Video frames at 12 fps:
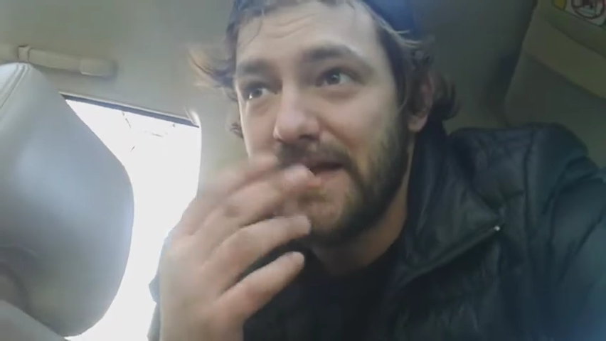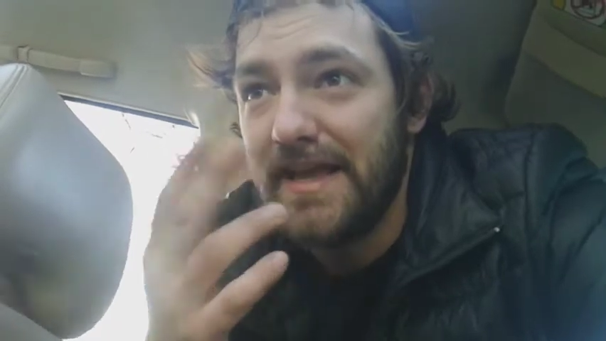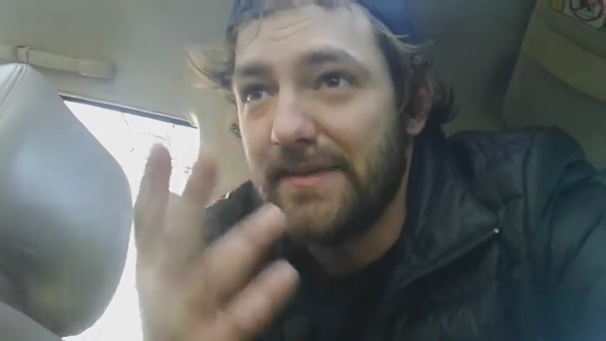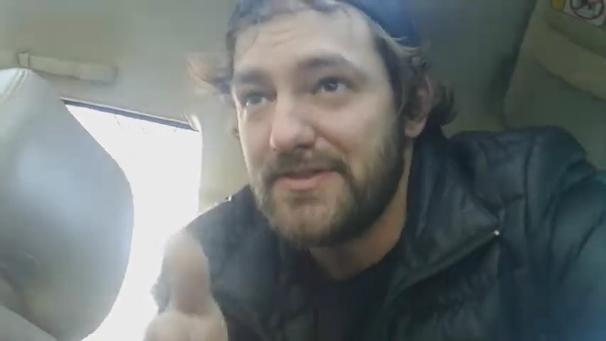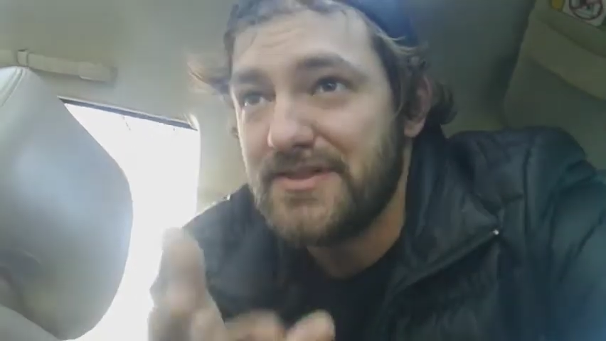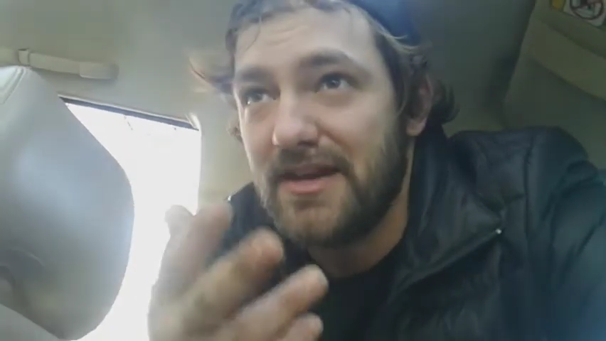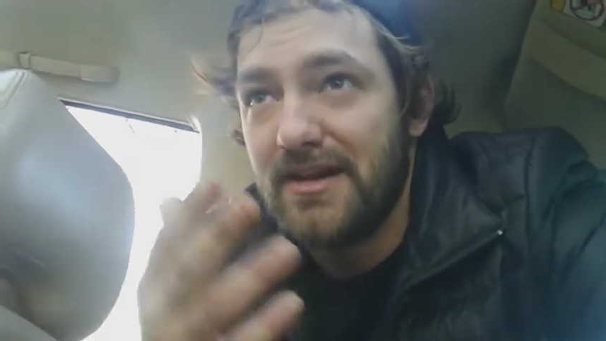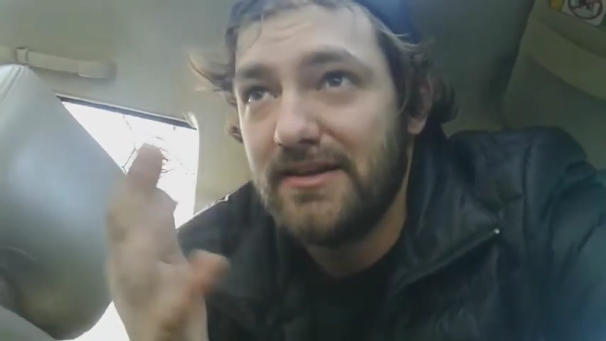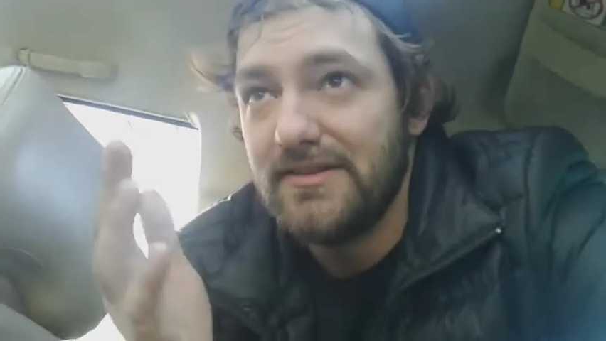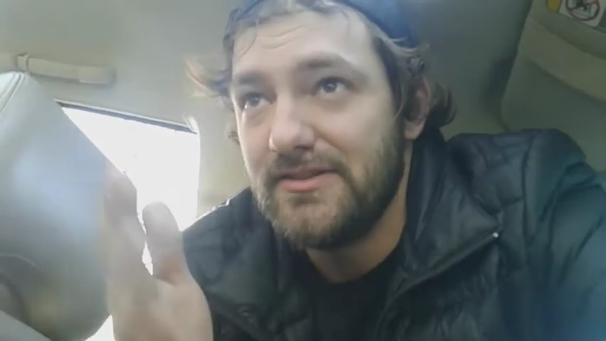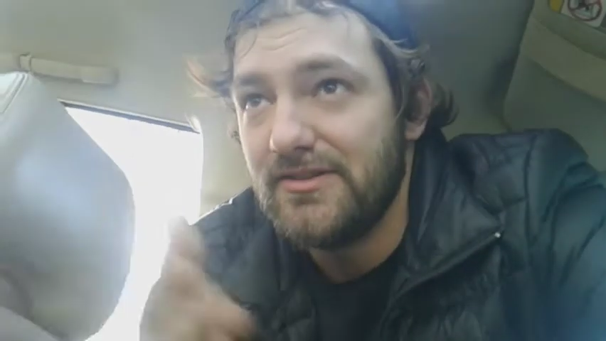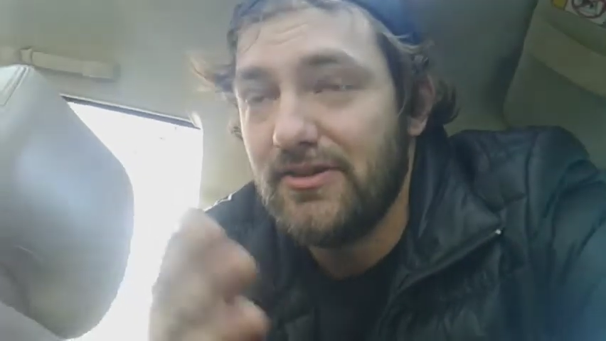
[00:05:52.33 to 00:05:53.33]

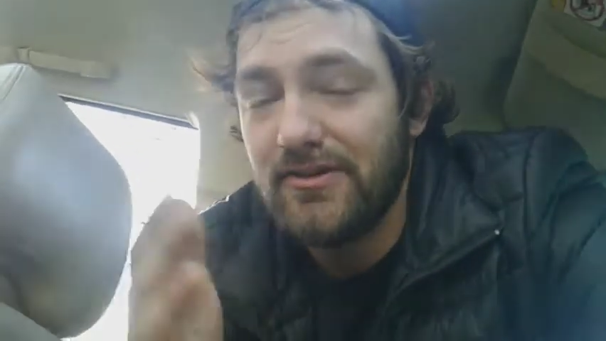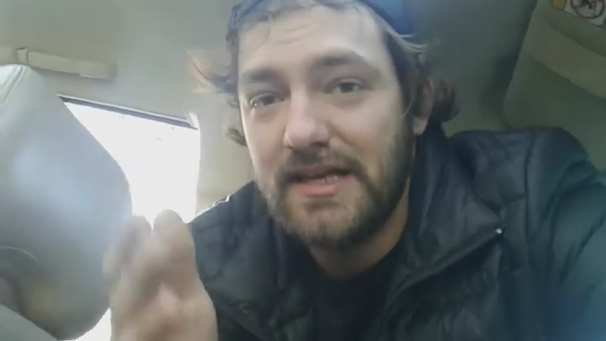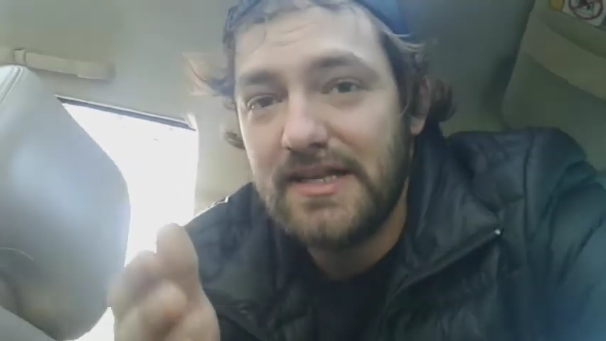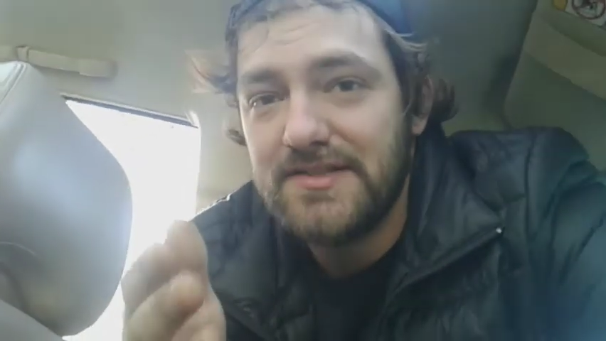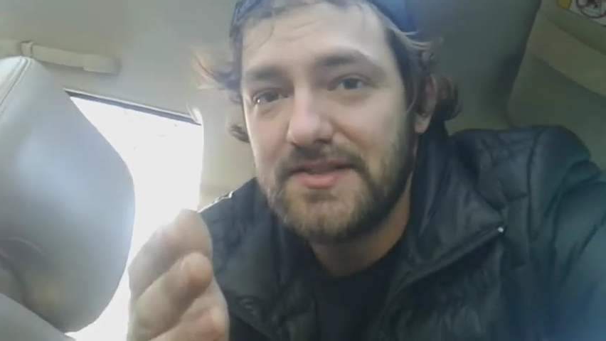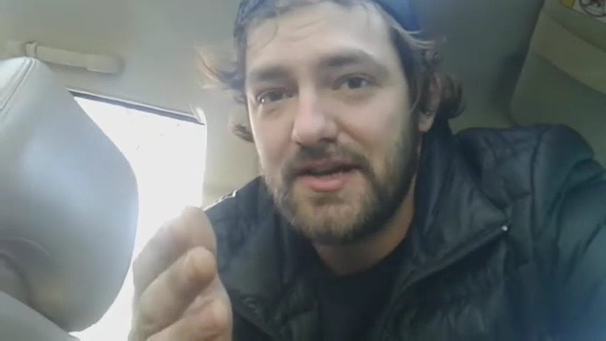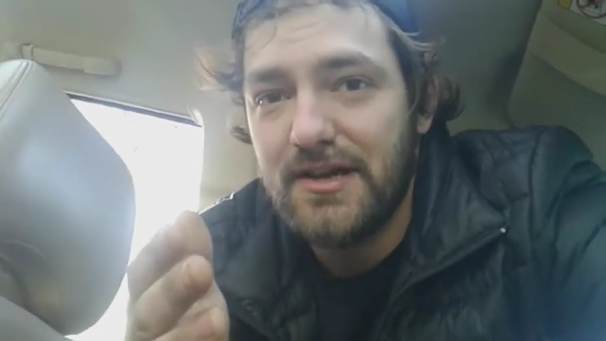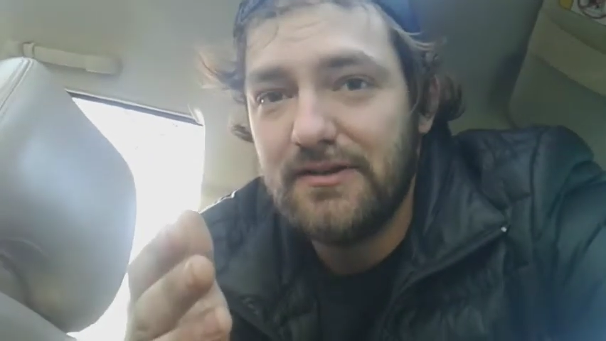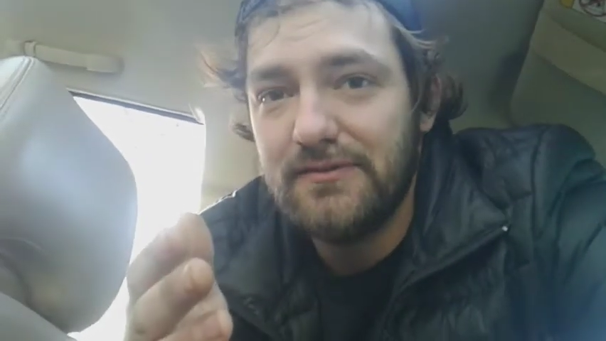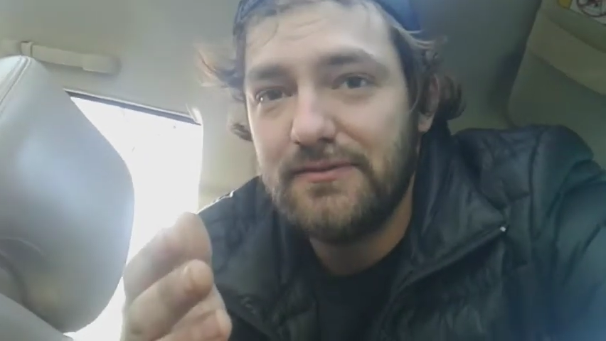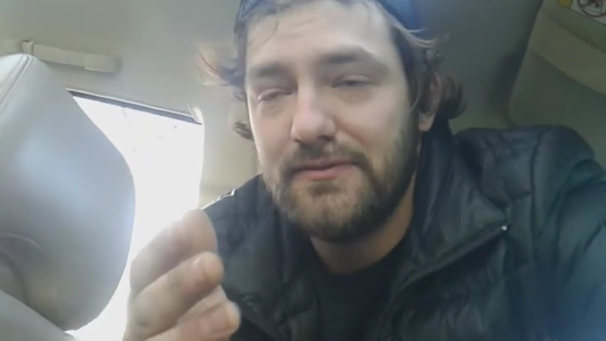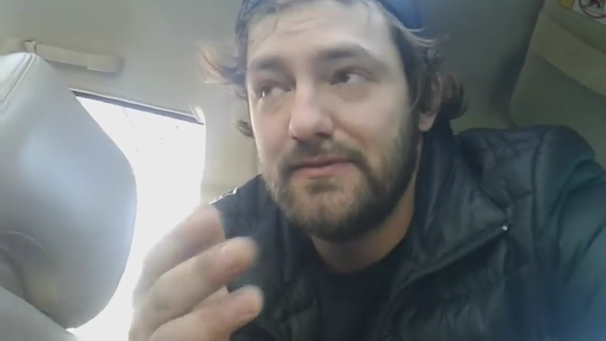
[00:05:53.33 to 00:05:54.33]
Amazon and all that
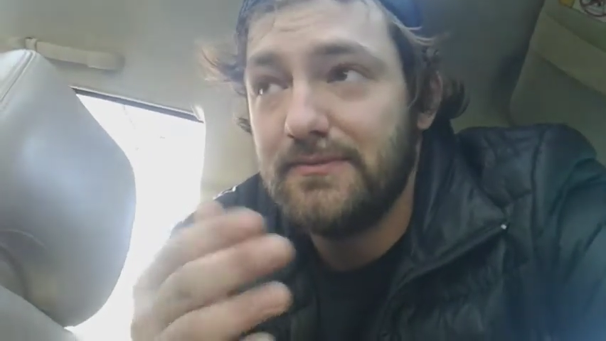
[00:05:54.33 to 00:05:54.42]
stuff.